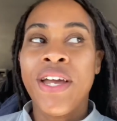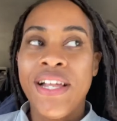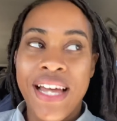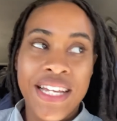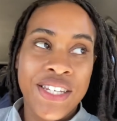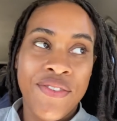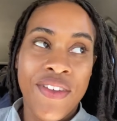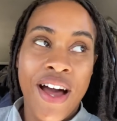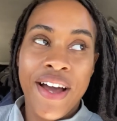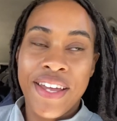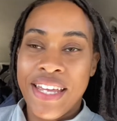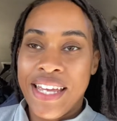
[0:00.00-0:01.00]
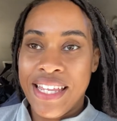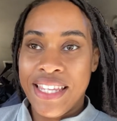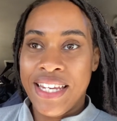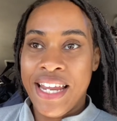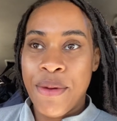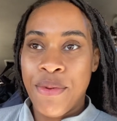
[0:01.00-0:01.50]
Lots of vlogging in the
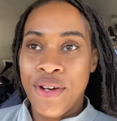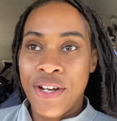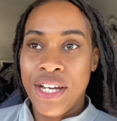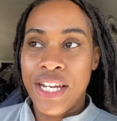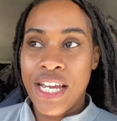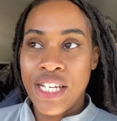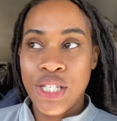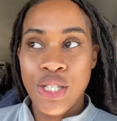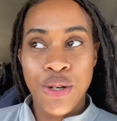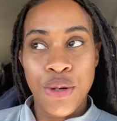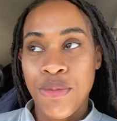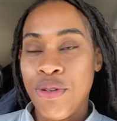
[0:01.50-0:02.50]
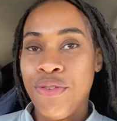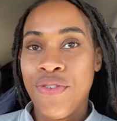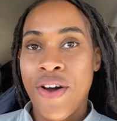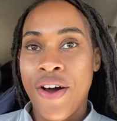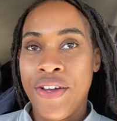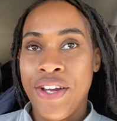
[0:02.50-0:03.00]
neighborhood. It's so beautiful
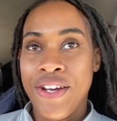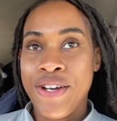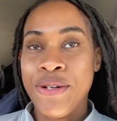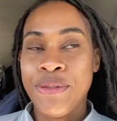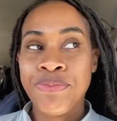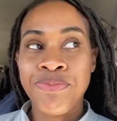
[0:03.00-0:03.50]
out here.